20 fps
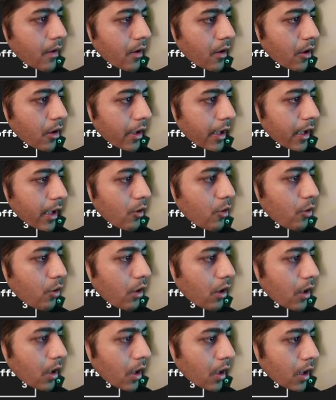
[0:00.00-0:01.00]
Okay,
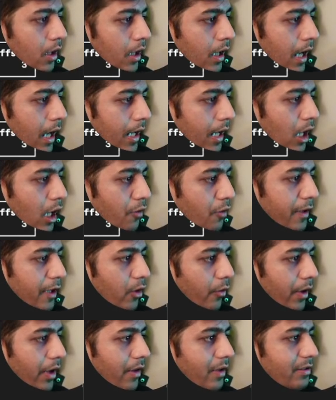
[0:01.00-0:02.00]
cool. And now if I
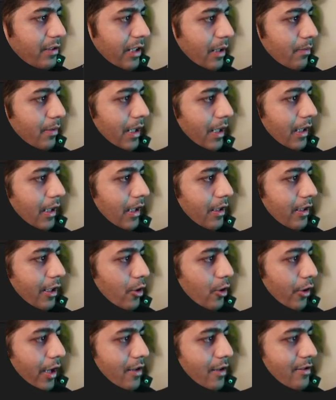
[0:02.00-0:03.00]
query the same data, here
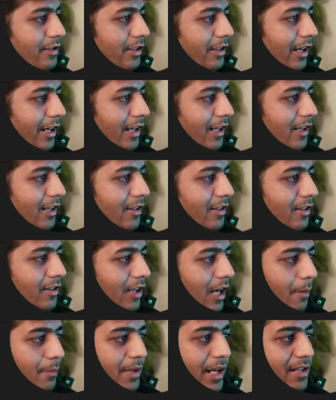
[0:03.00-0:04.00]
you can see, right? The
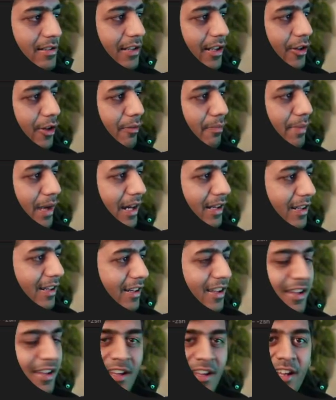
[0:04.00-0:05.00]
updates are compacted.
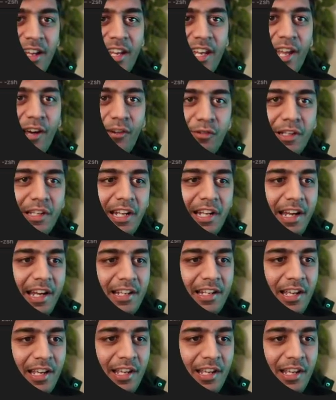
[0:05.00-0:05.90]
Lovely, right?